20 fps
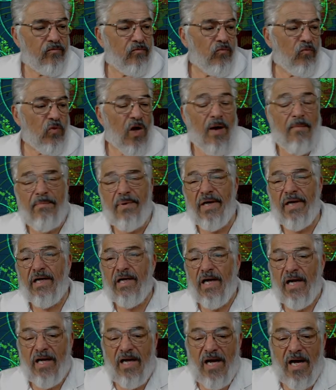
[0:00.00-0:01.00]
I'm picking
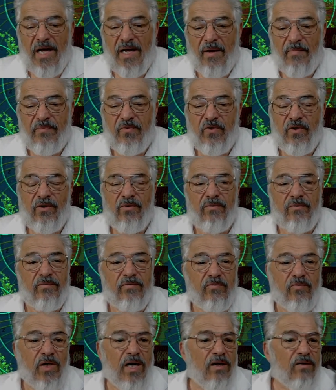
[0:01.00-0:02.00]
that guy up too.
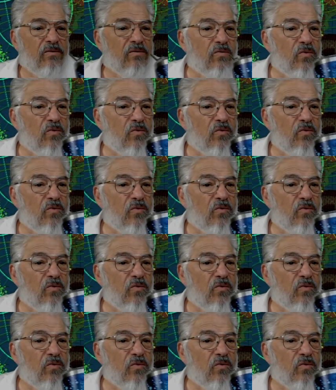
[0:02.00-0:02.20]
Wow.